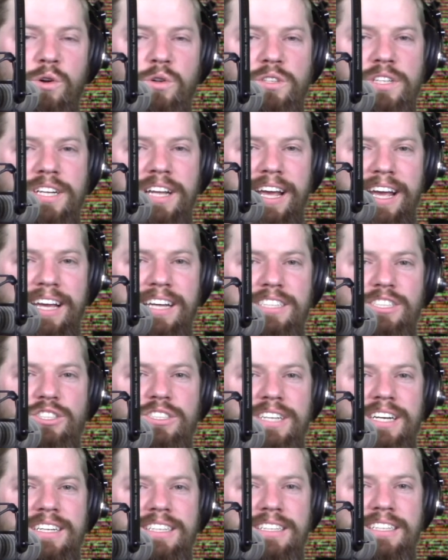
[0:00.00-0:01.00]
an edge,
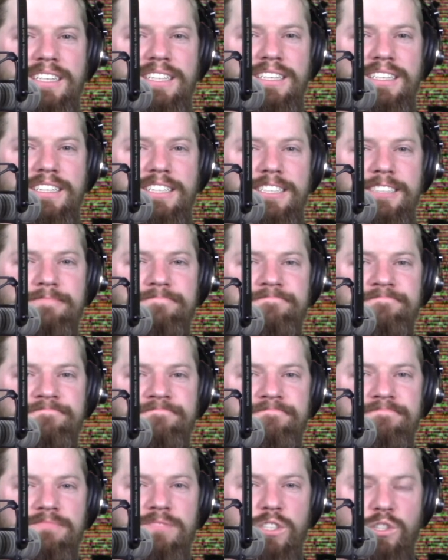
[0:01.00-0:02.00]
kind of like
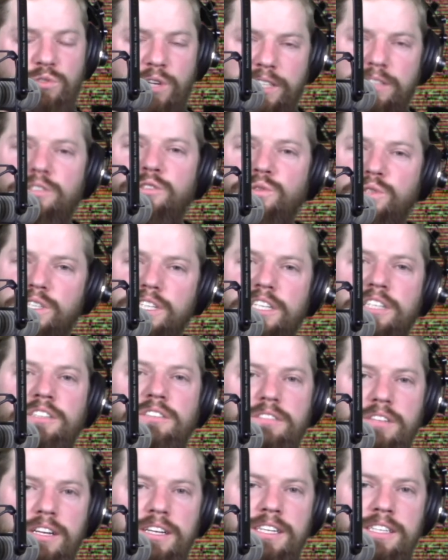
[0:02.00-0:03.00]
right, newer,
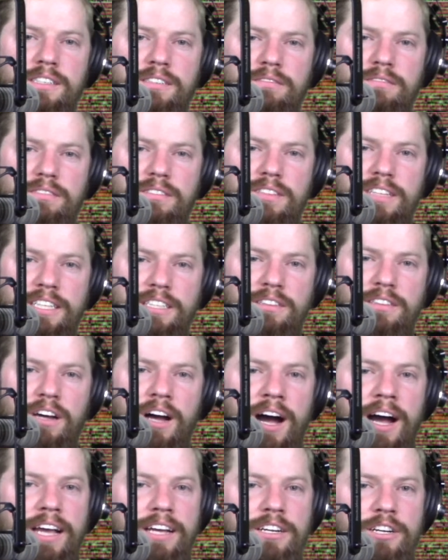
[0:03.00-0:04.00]
like the
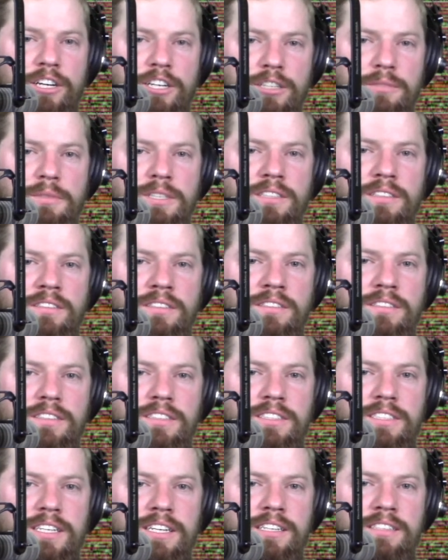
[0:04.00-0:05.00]
high carbon
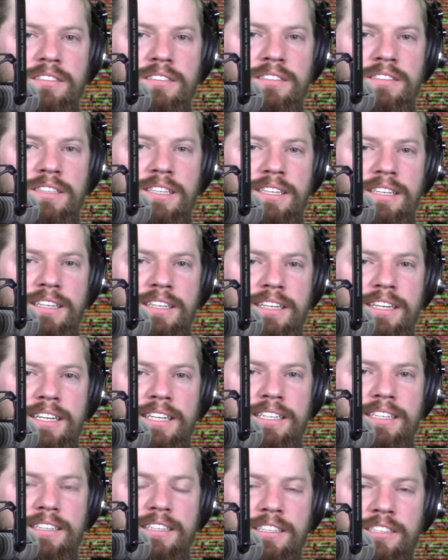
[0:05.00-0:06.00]
does.
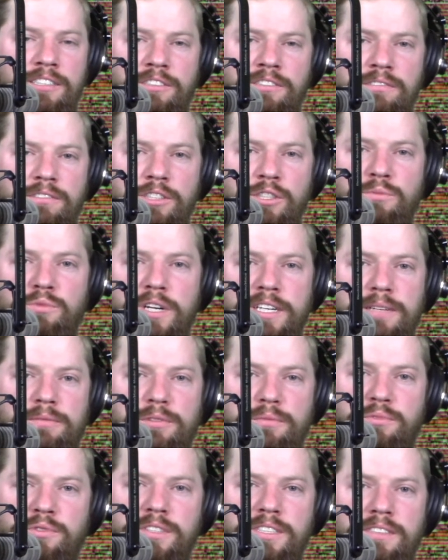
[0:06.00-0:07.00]
And you brought up the
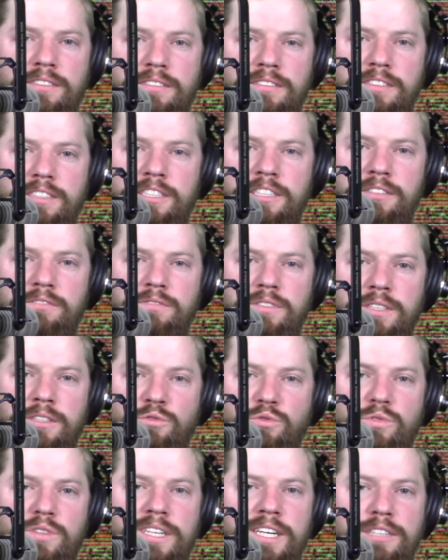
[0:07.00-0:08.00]
point, it
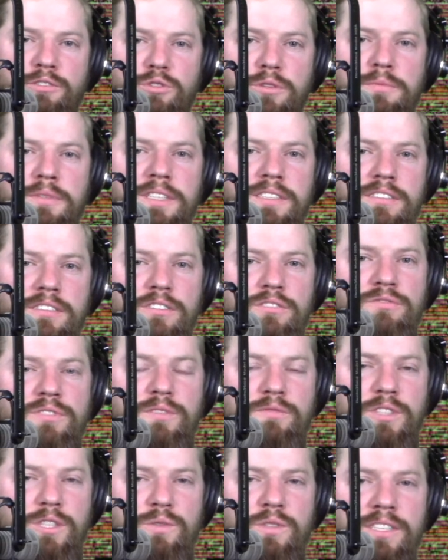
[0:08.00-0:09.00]
kind of replaces
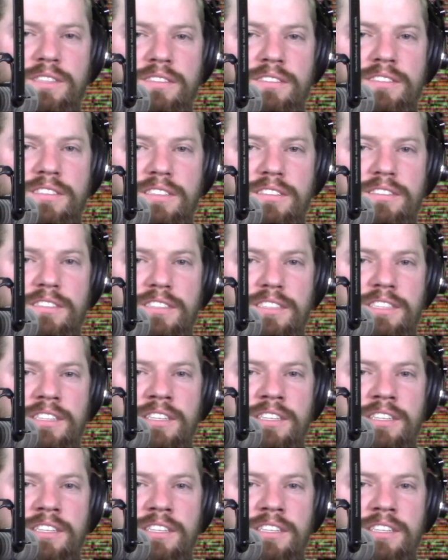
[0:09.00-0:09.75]
5160,